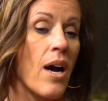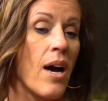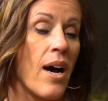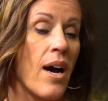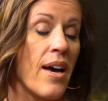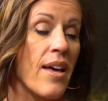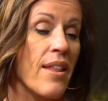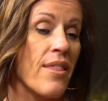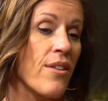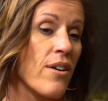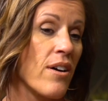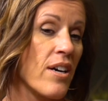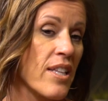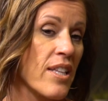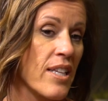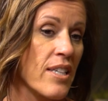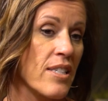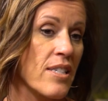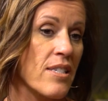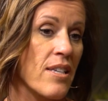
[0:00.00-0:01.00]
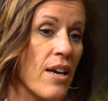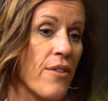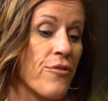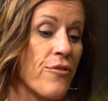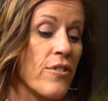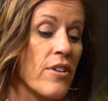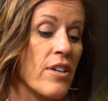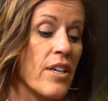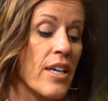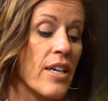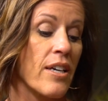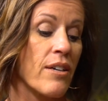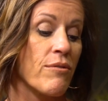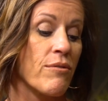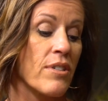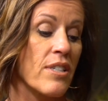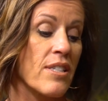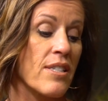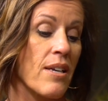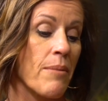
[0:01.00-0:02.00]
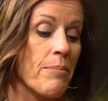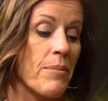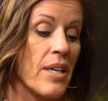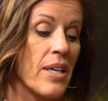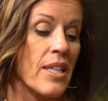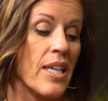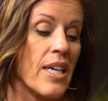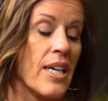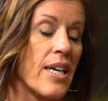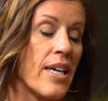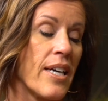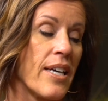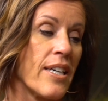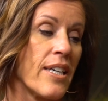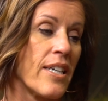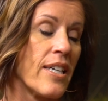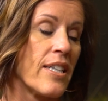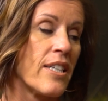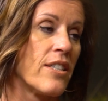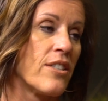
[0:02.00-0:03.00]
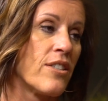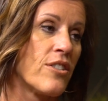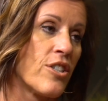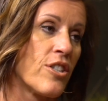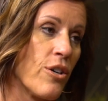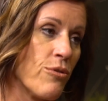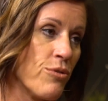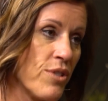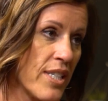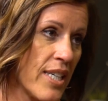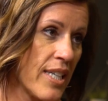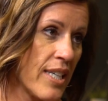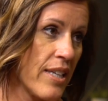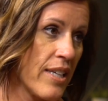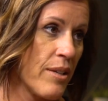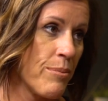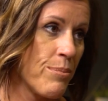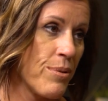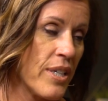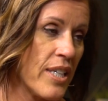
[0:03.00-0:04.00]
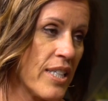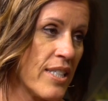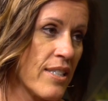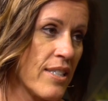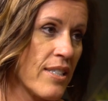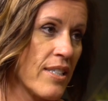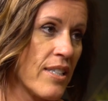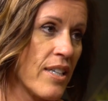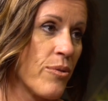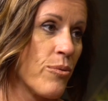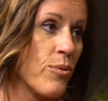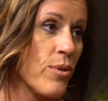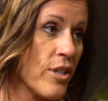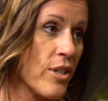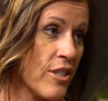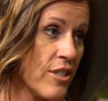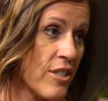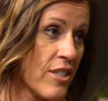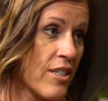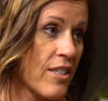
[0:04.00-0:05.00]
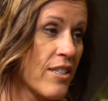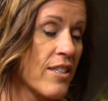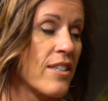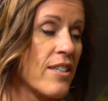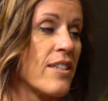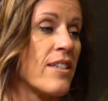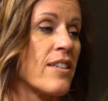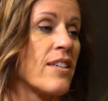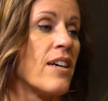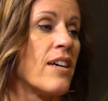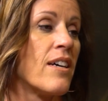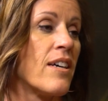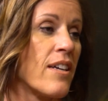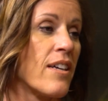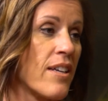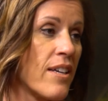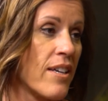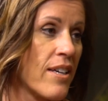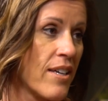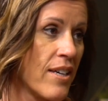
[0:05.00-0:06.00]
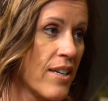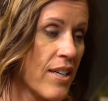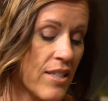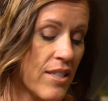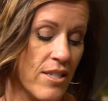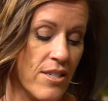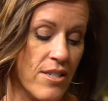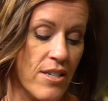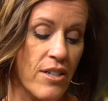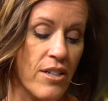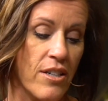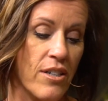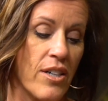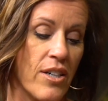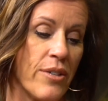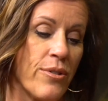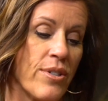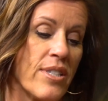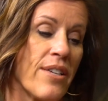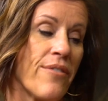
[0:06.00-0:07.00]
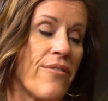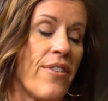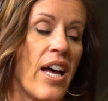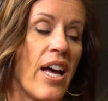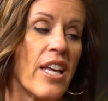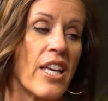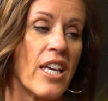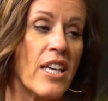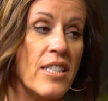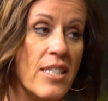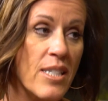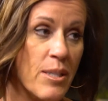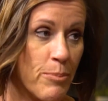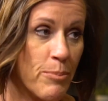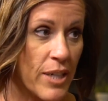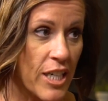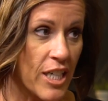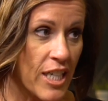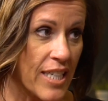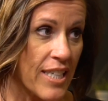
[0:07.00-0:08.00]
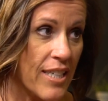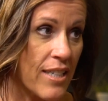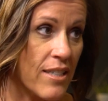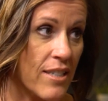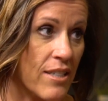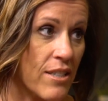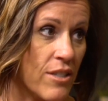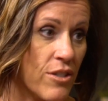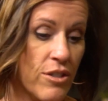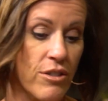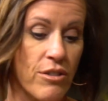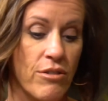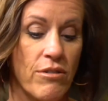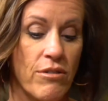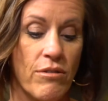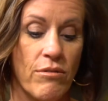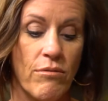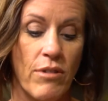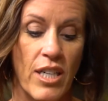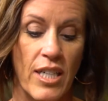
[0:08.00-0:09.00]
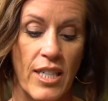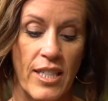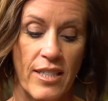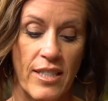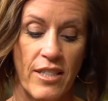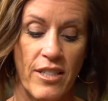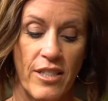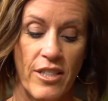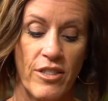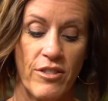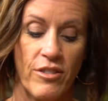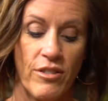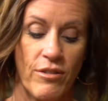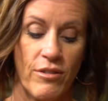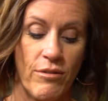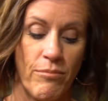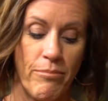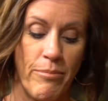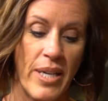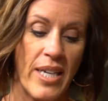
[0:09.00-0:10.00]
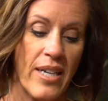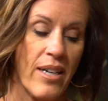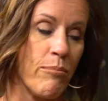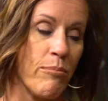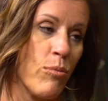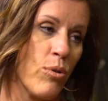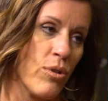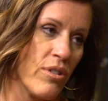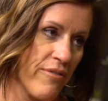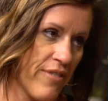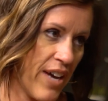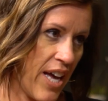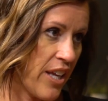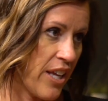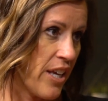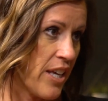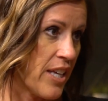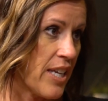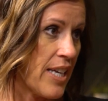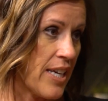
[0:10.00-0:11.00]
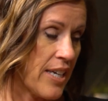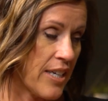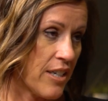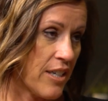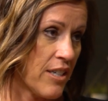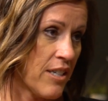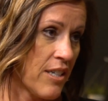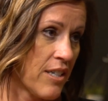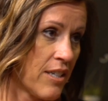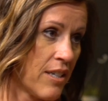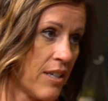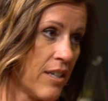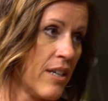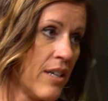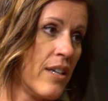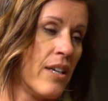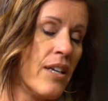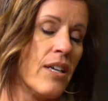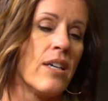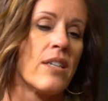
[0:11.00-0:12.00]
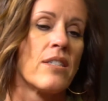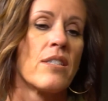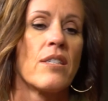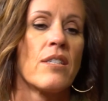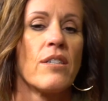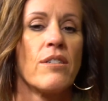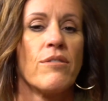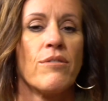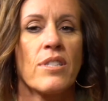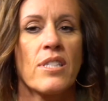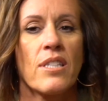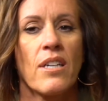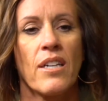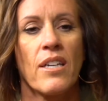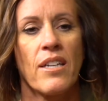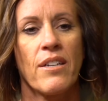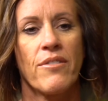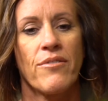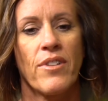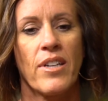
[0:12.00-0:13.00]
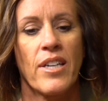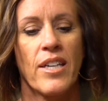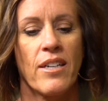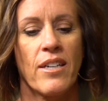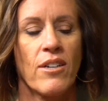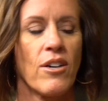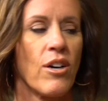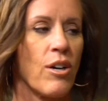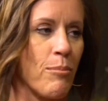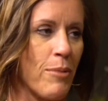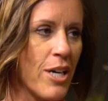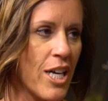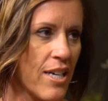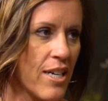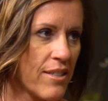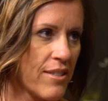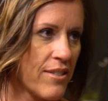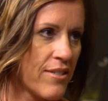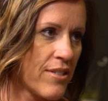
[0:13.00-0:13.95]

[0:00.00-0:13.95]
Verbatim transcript: I thought that suffering was something that I had chosen in the pre existing world and mm-hmm. so I was a valiant spirit who wanted to become more valiant here. Right. So it was kind of like karma.